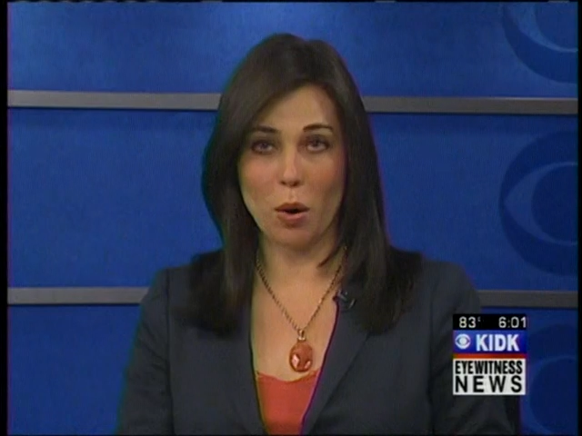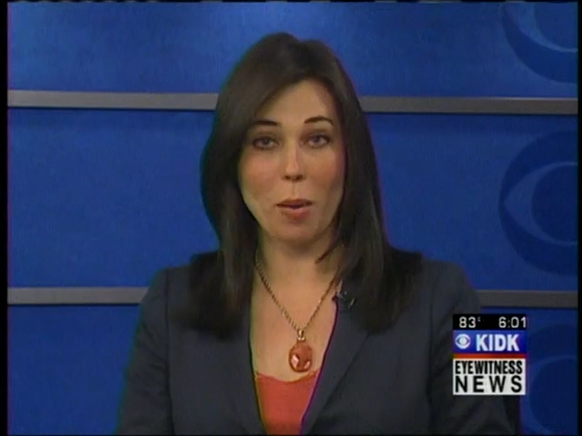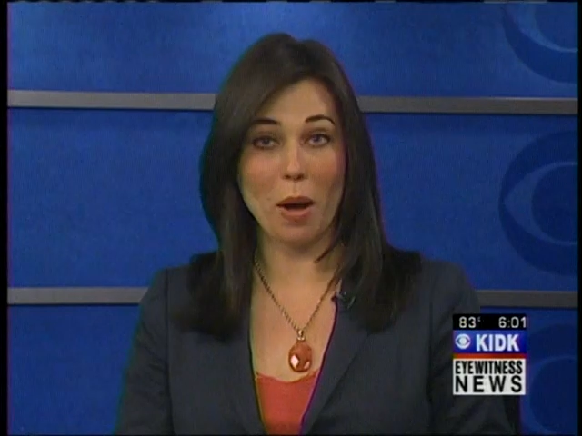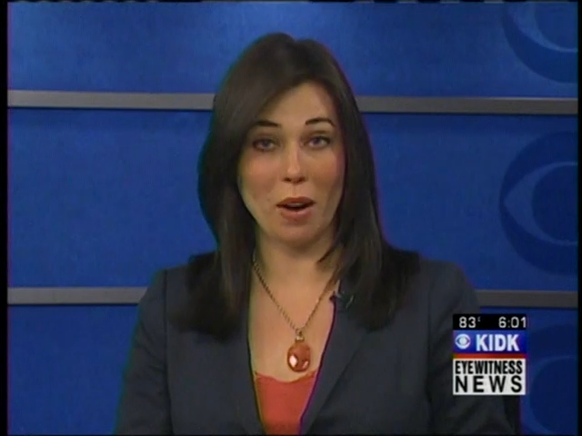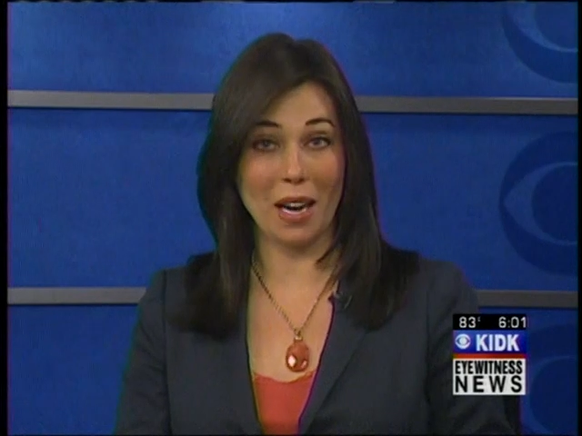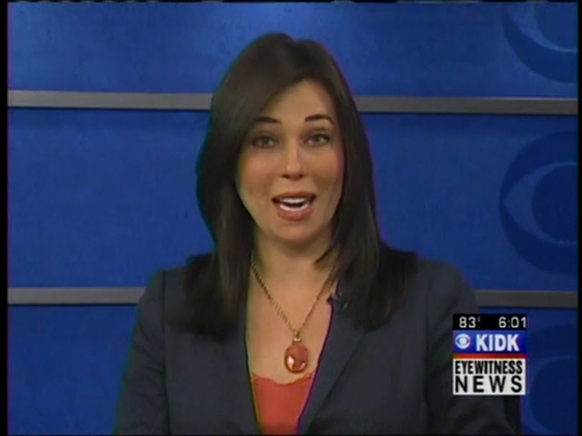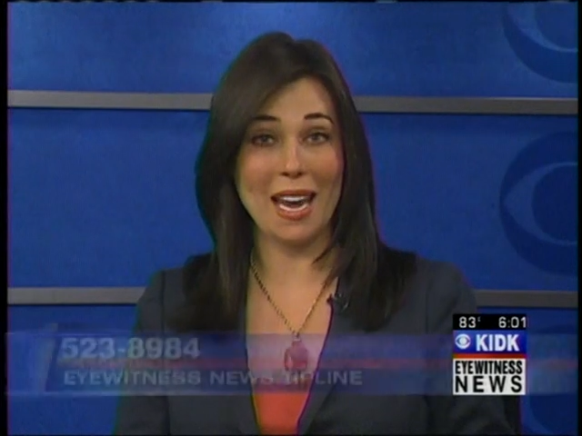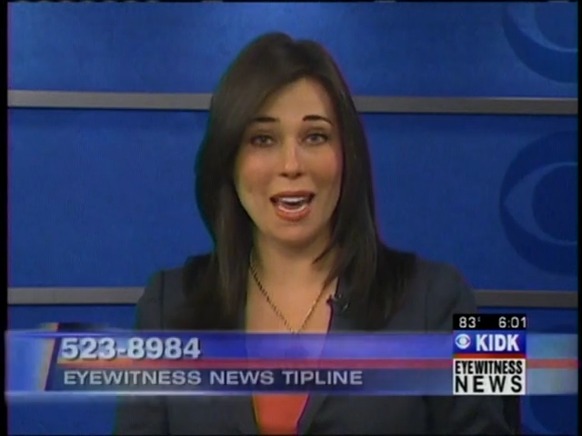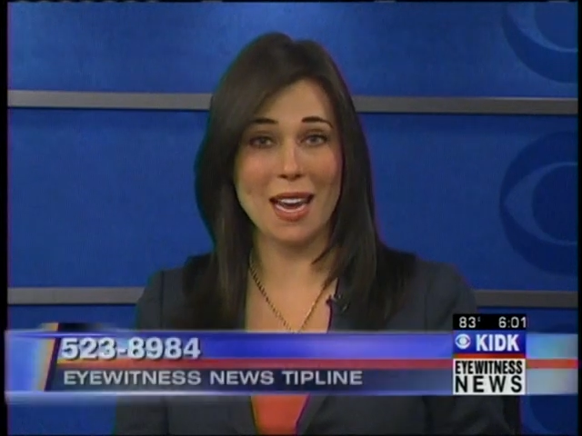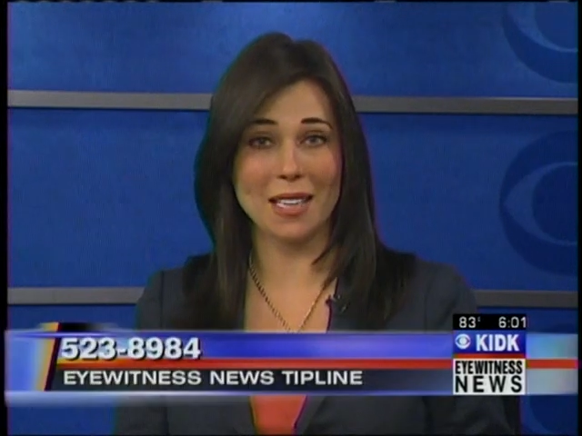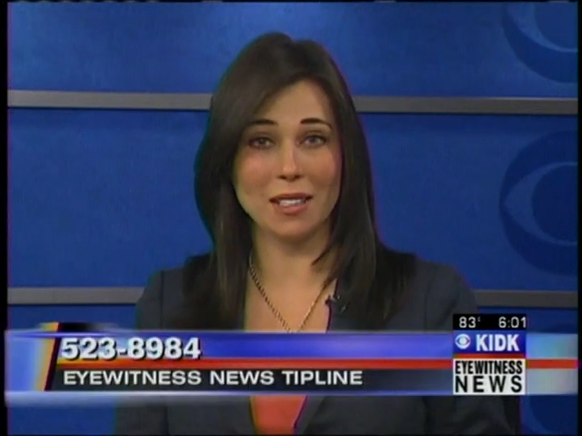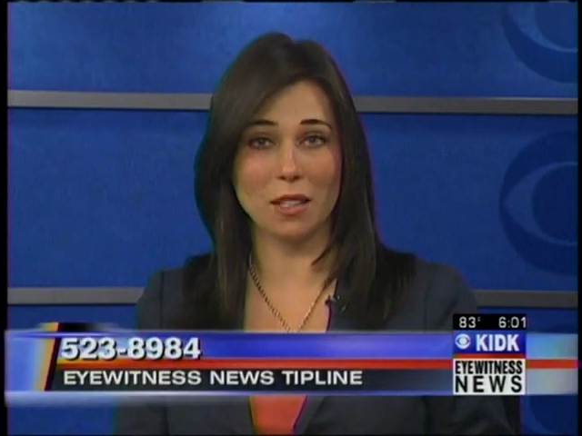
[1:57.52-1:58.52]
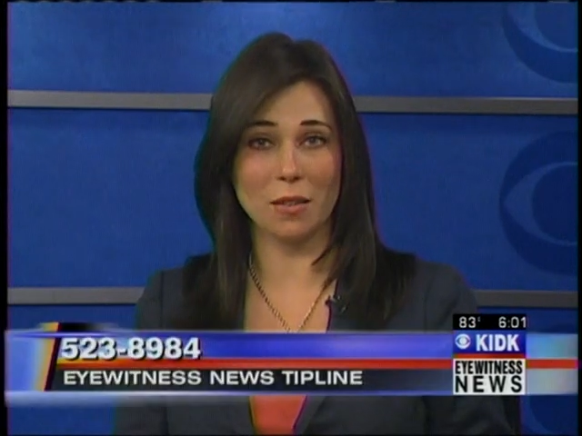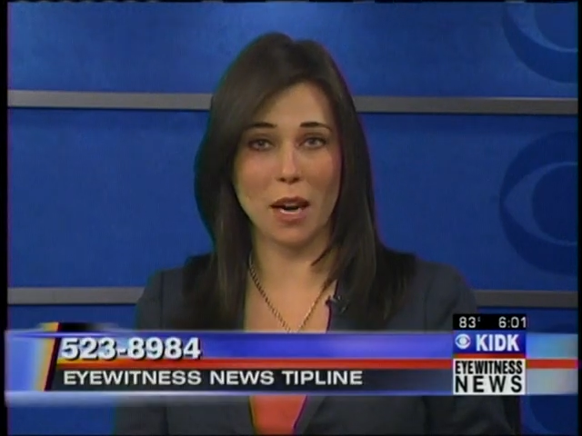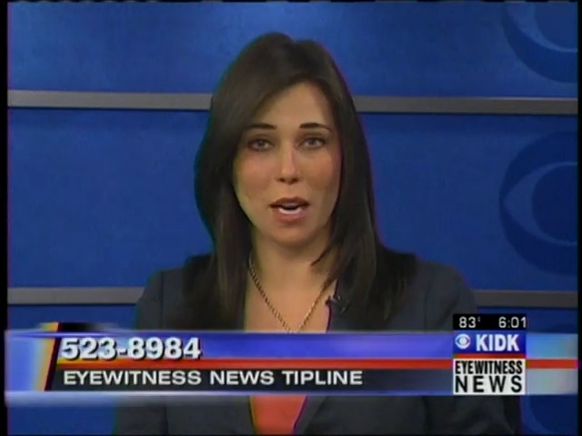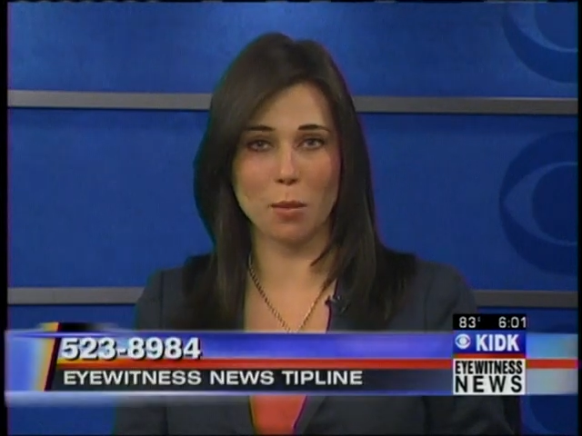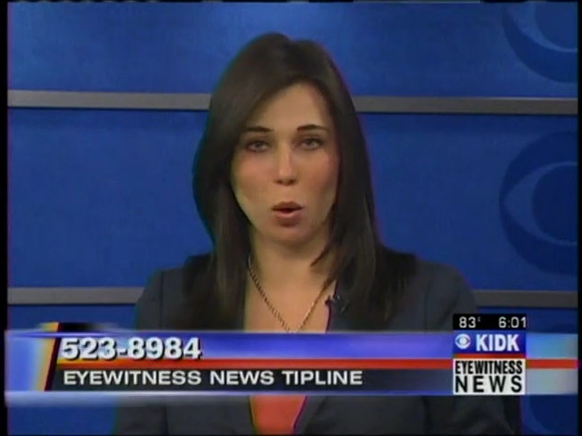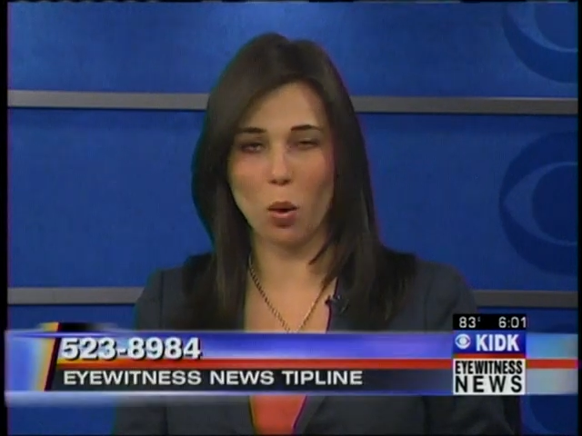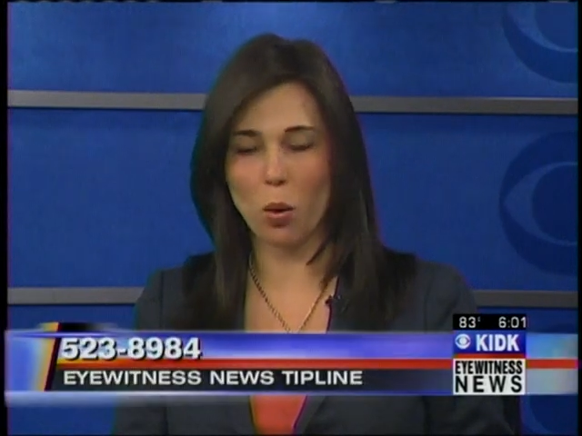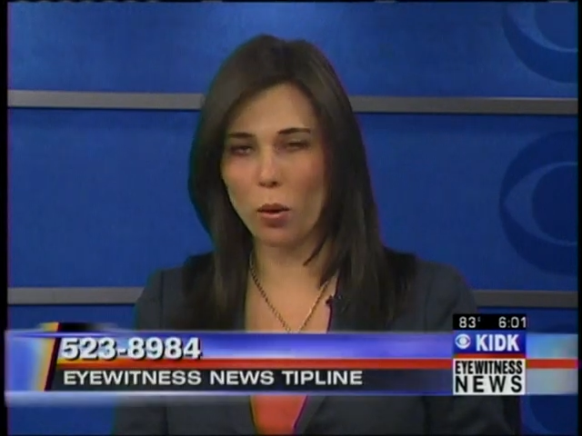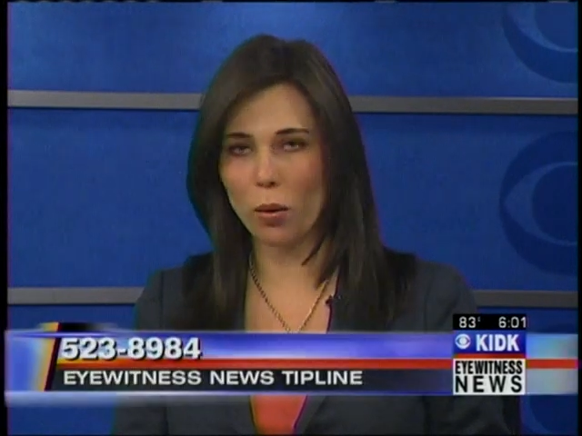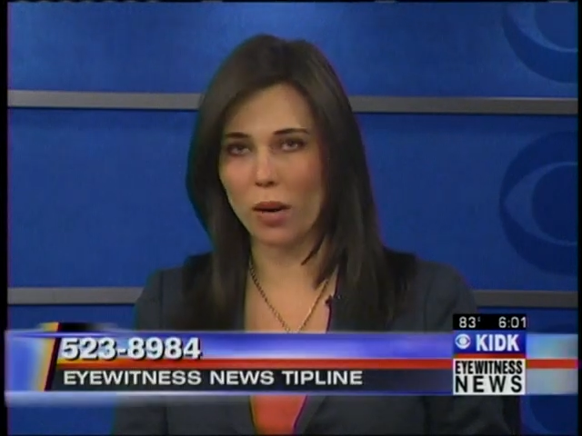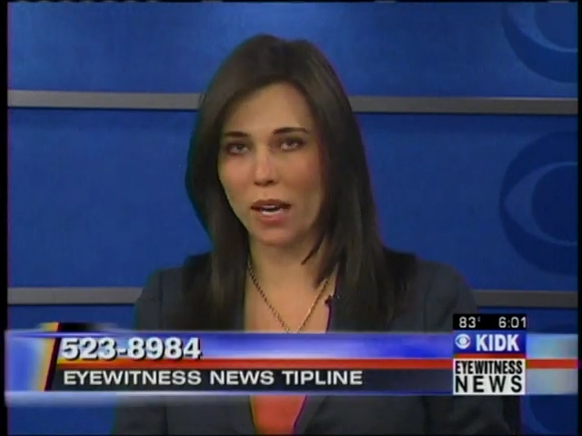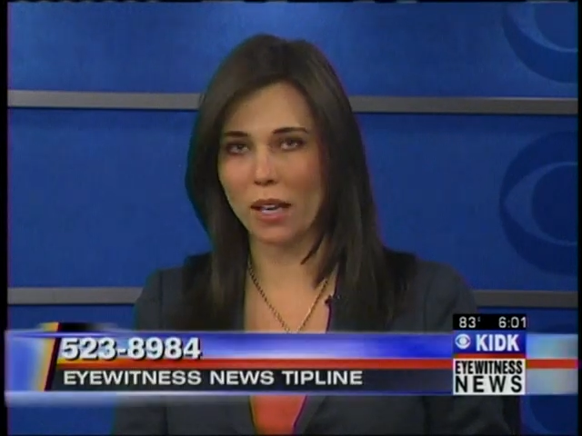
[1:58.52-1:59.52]
know about a case of animal
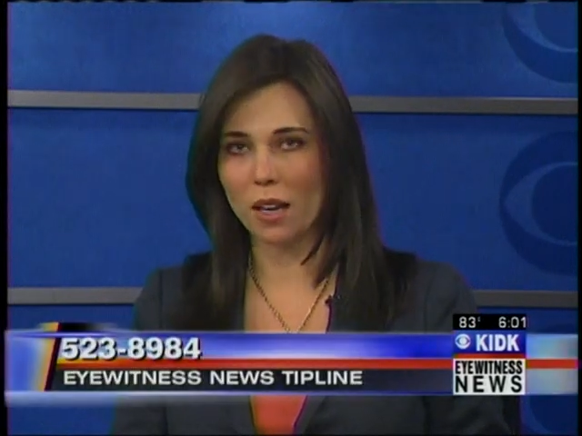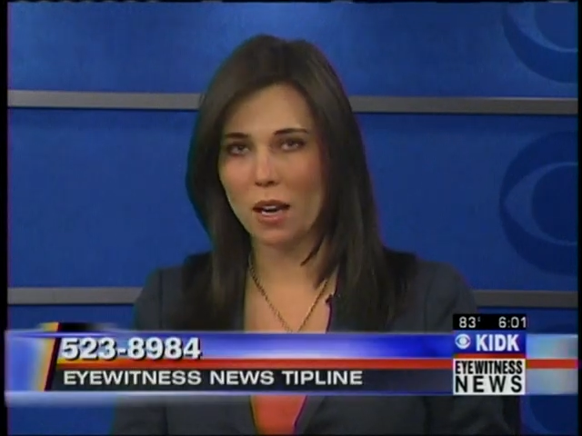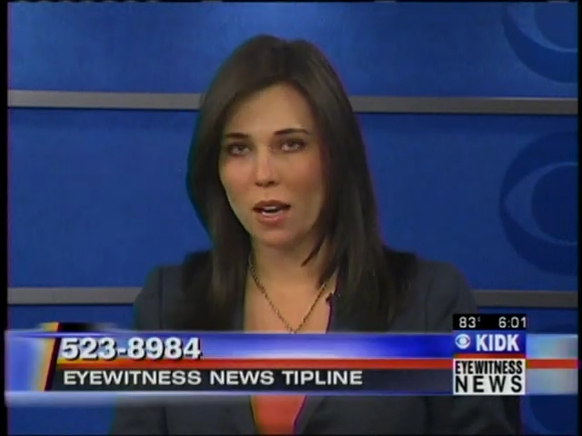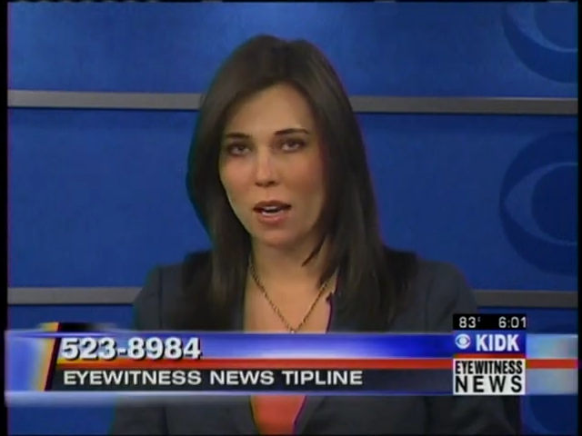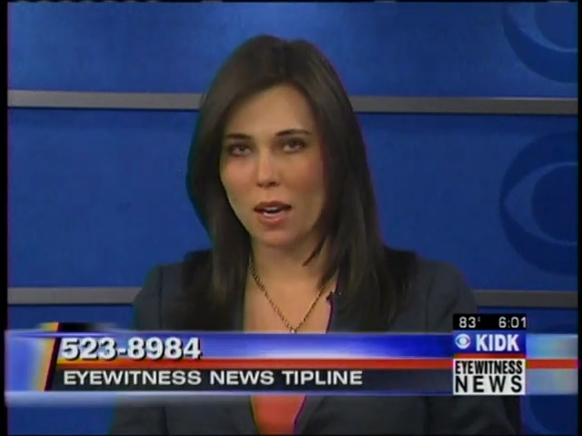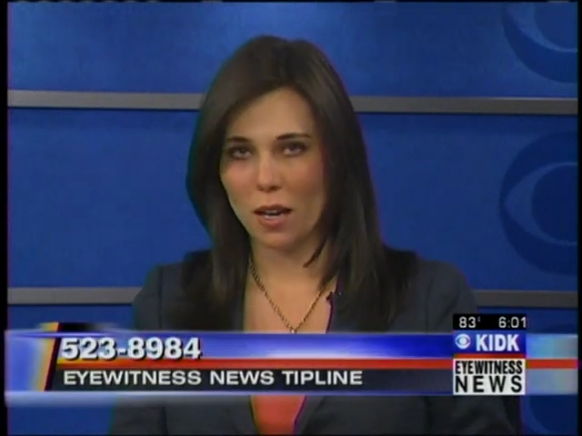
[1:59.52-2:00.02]
hoarding,